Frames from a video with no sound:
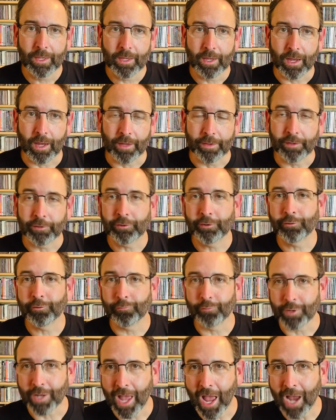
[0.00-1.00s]
Uh, this is a
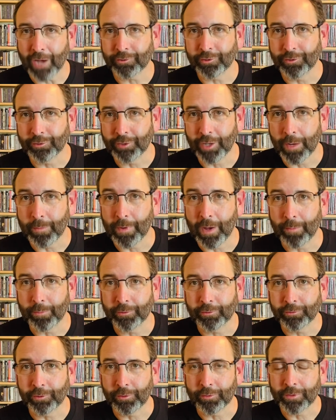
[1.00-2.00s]
reaction type
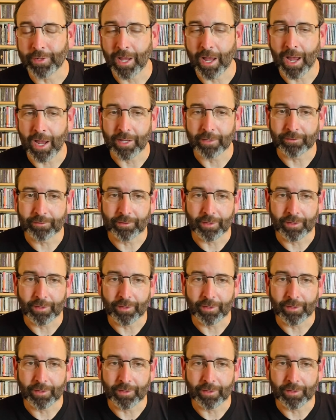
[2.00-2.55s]
episode, guys.